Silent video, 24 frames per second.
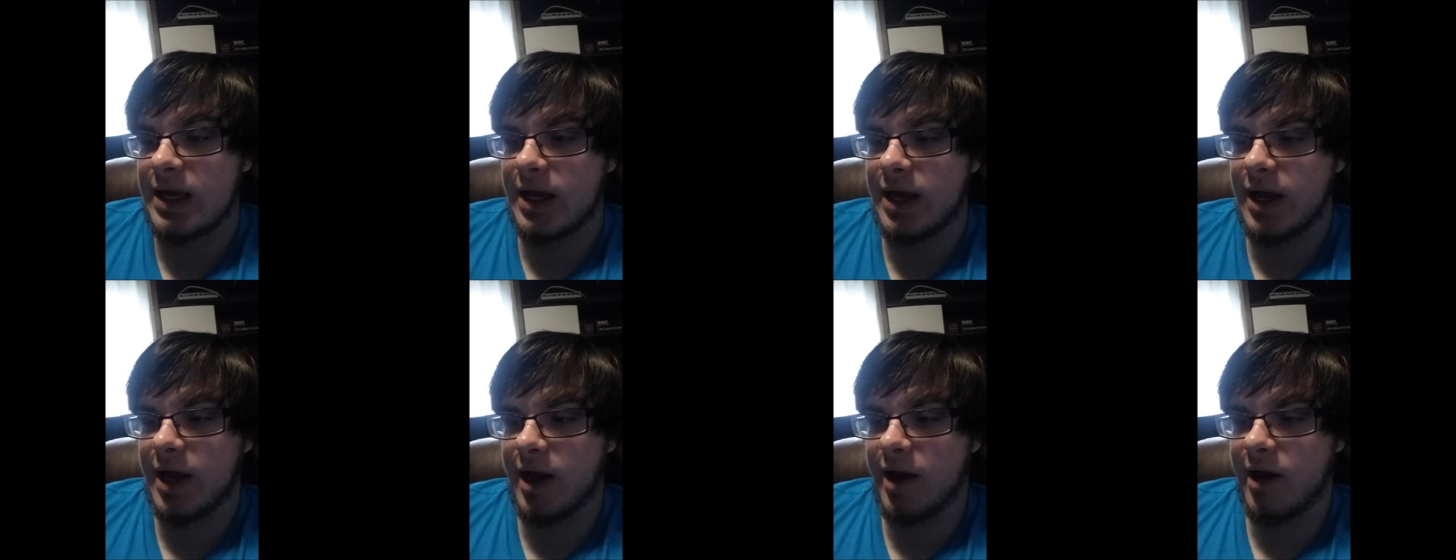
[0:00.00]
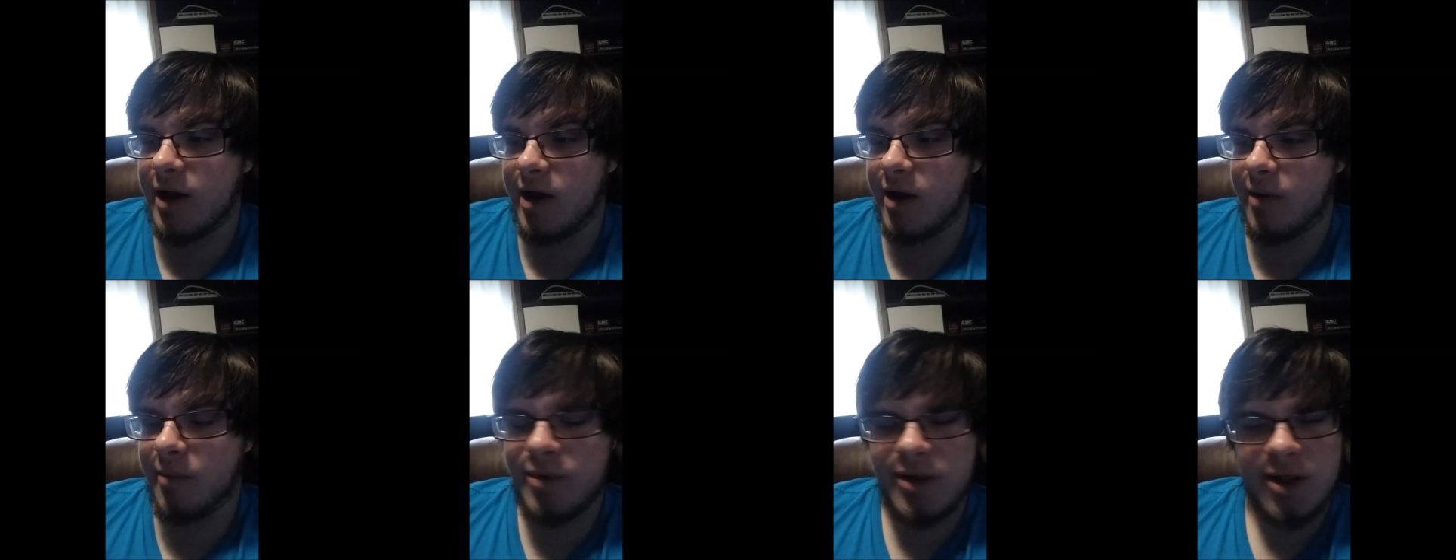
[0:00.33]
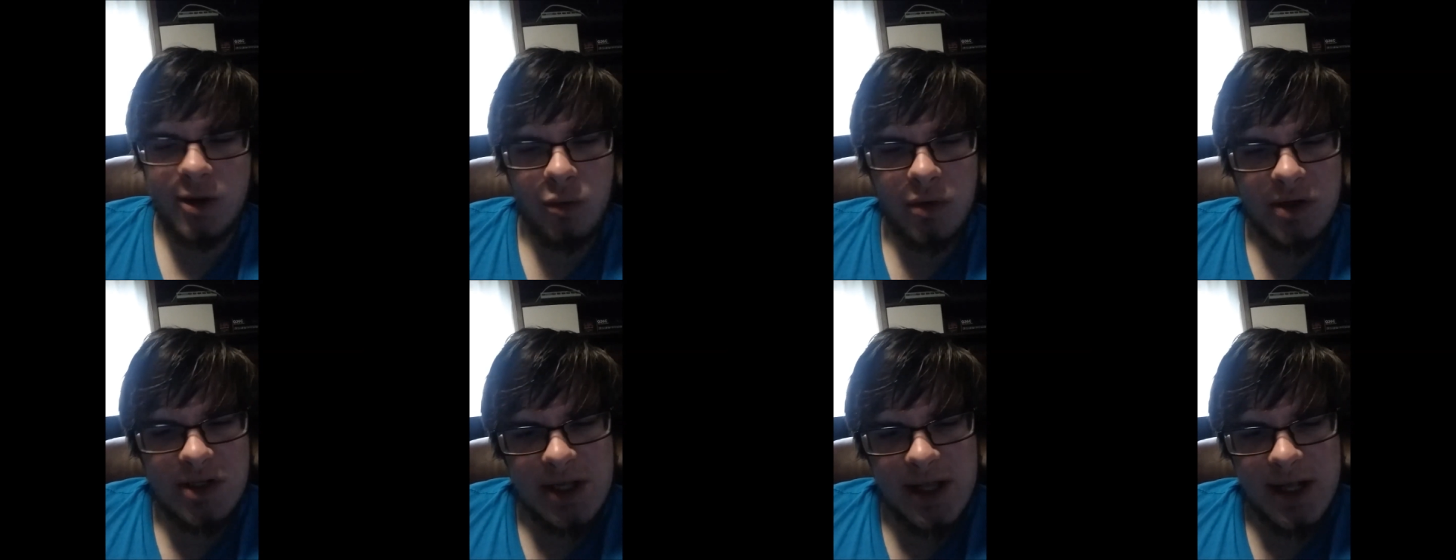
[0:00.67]
but there
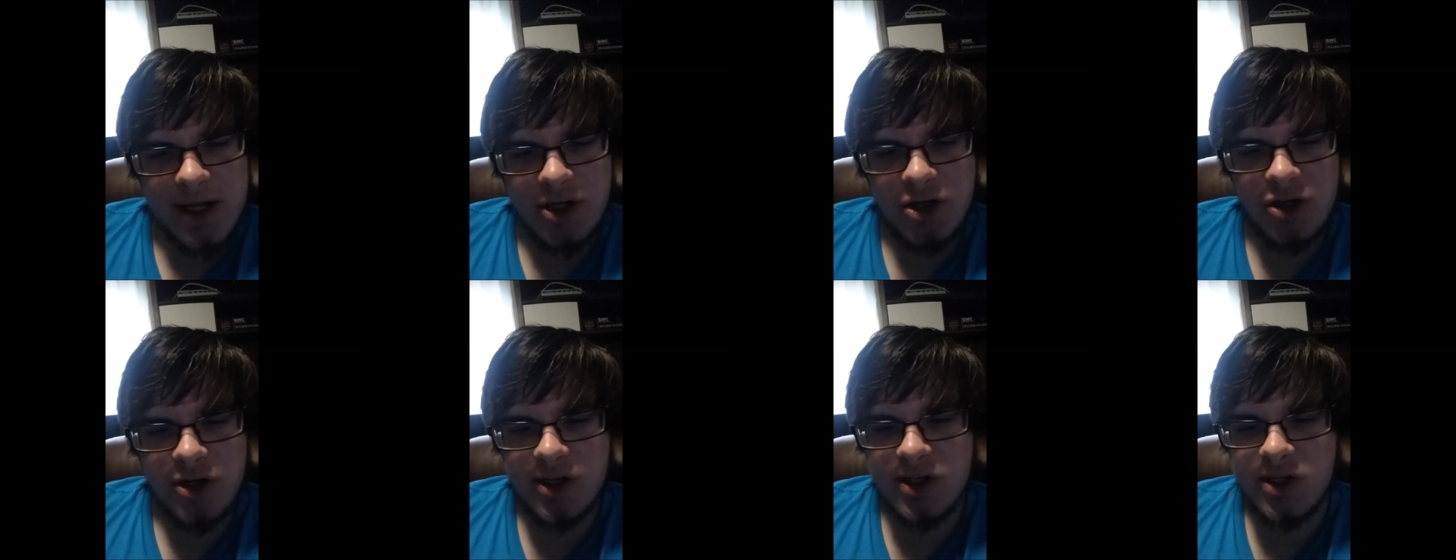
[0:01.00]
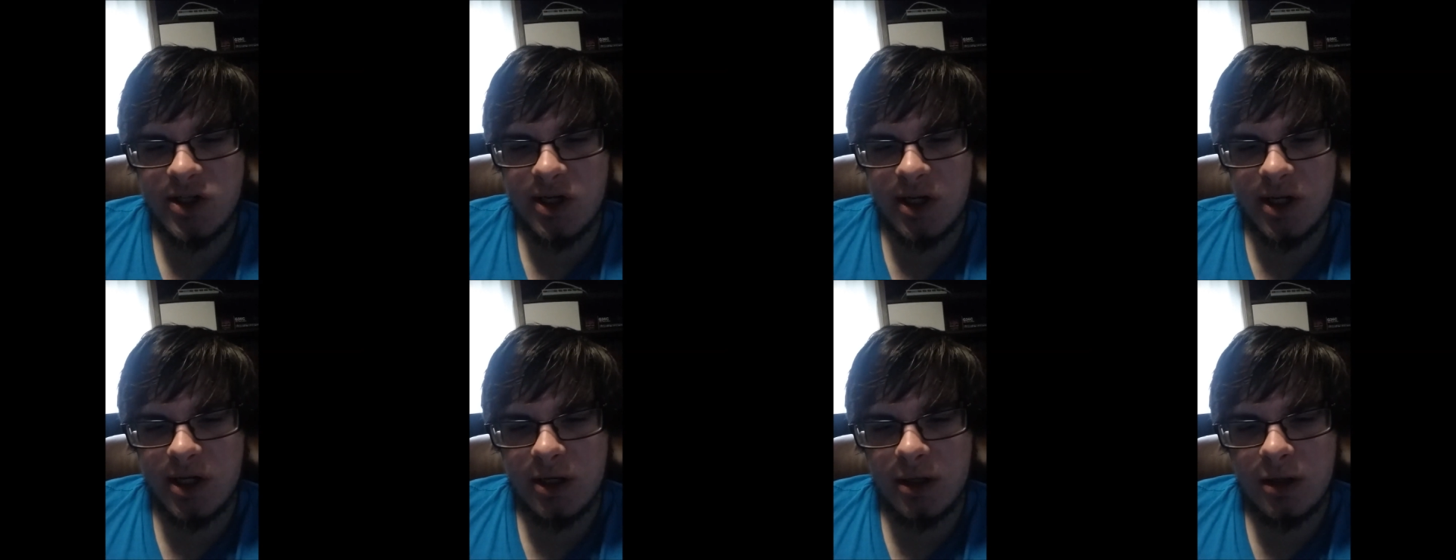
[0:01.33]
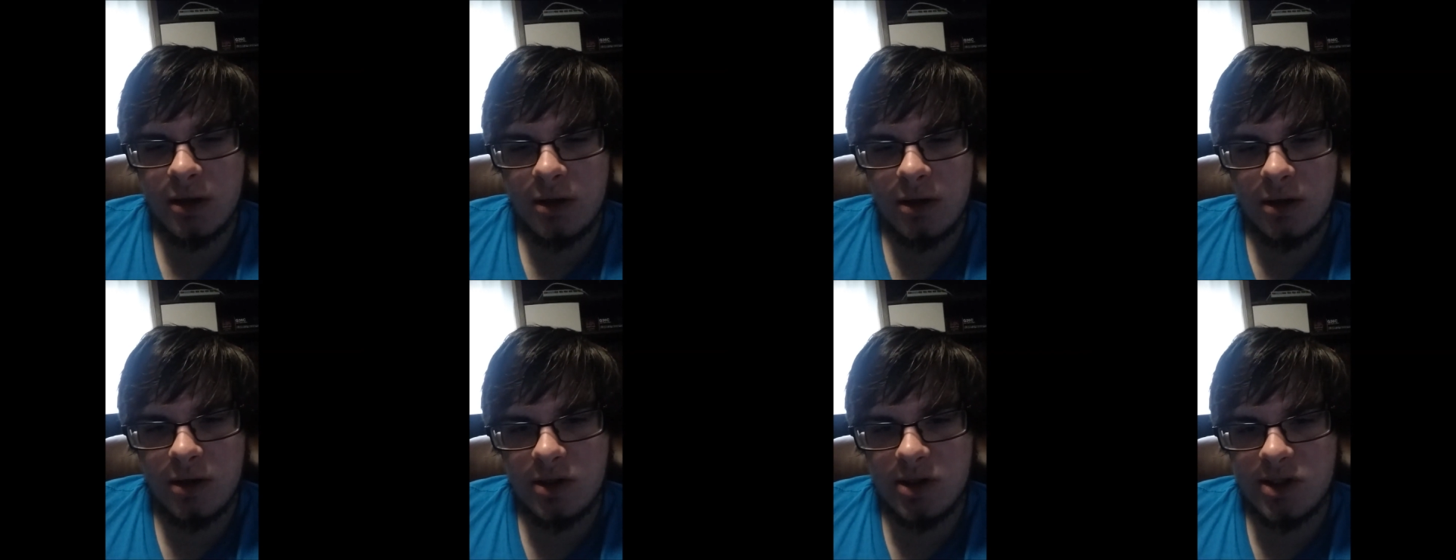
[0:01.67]
was electricity,
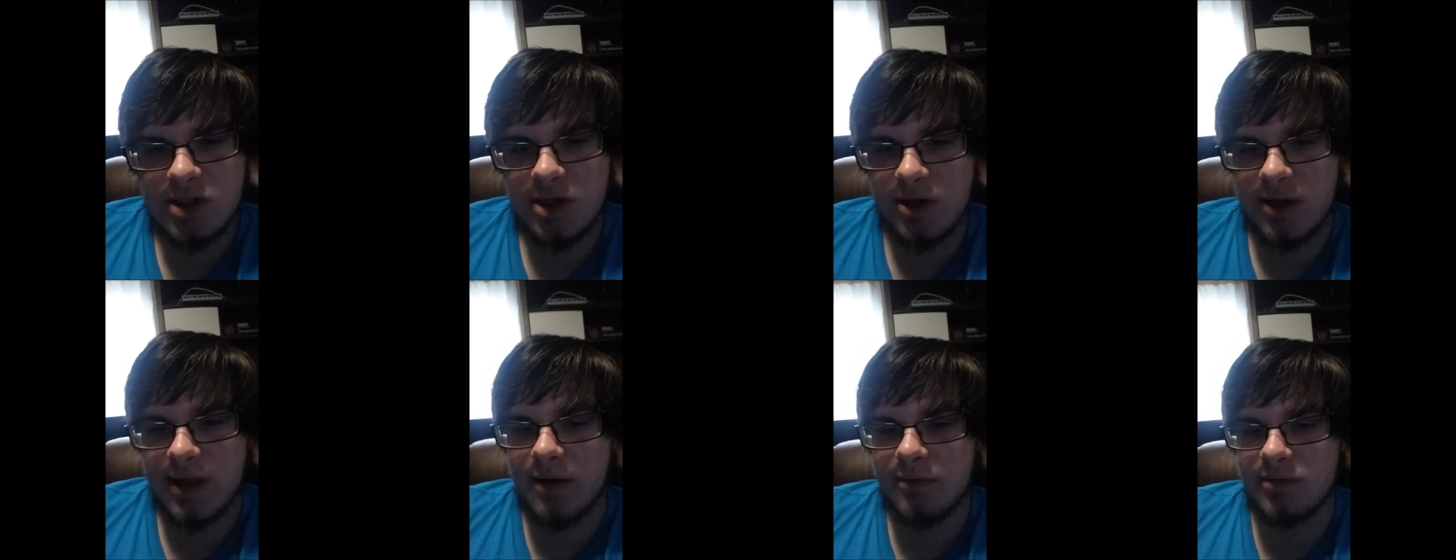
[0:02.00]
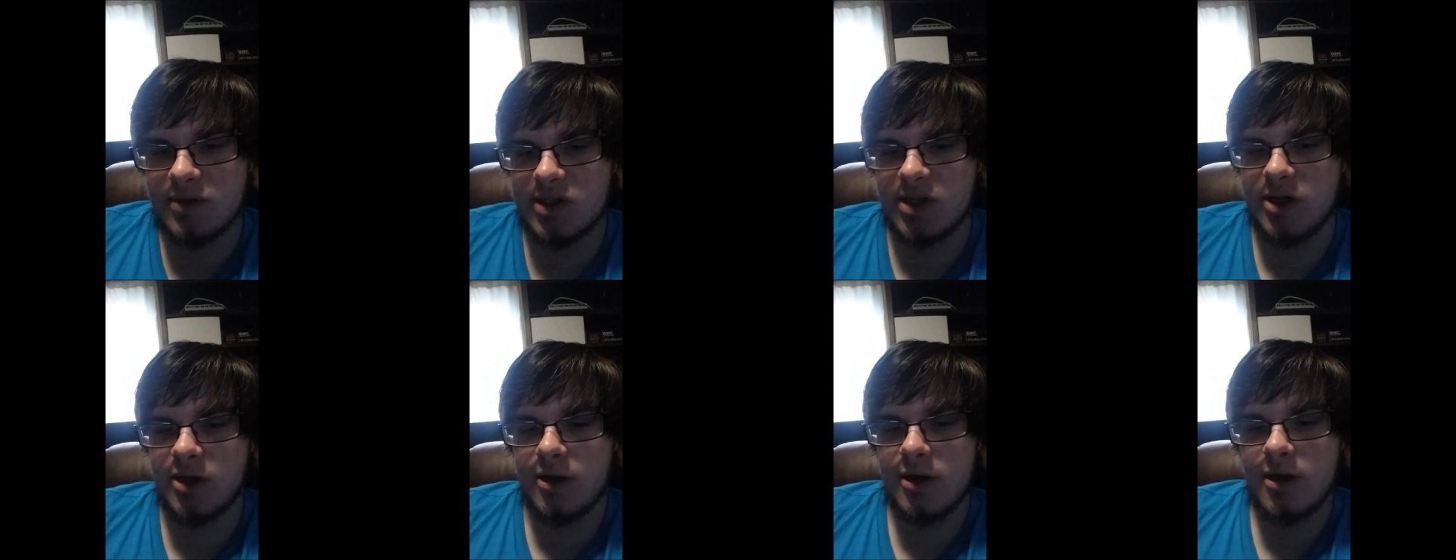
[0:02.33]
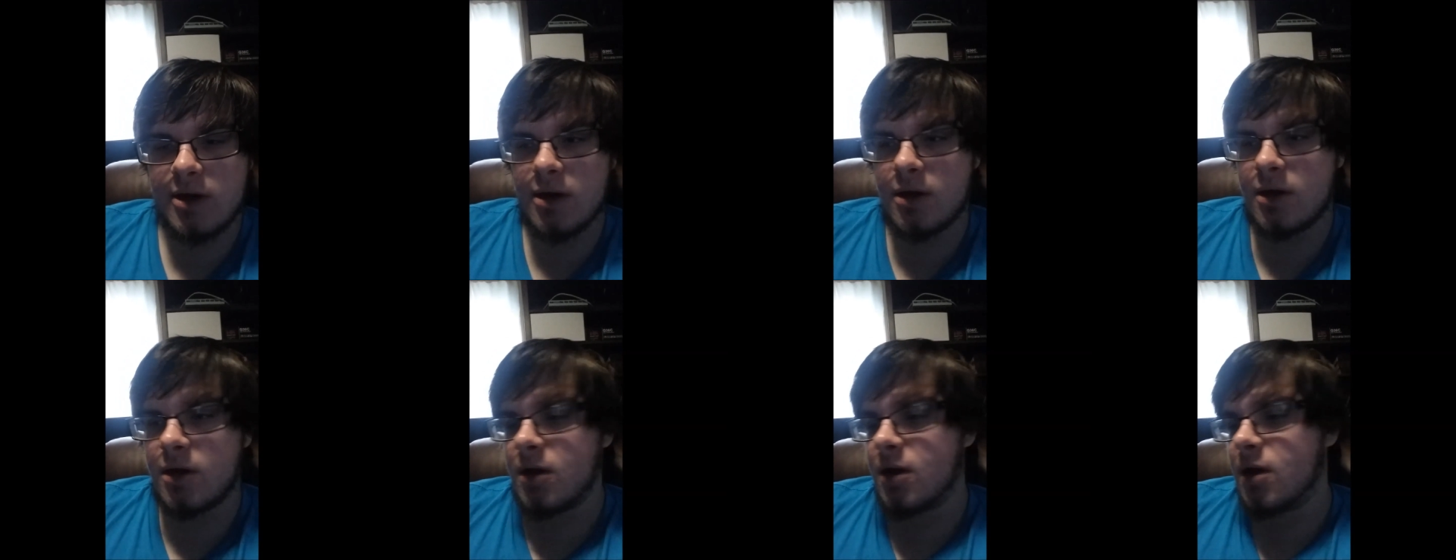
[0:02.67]
so that was good.